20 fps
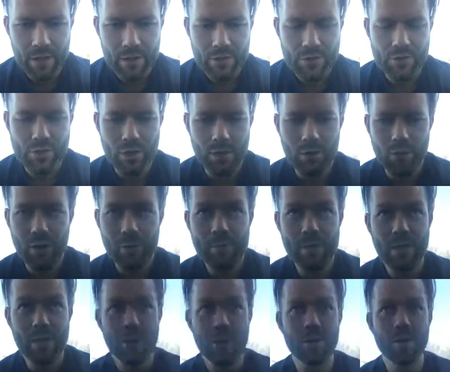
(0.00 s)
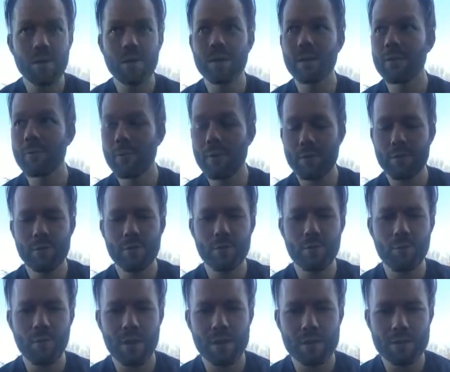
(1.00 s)
So I'm here with
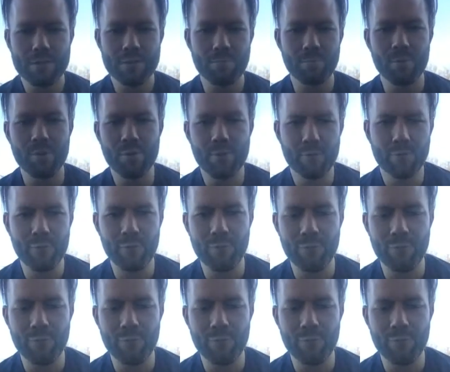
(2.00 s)
you on this beautiful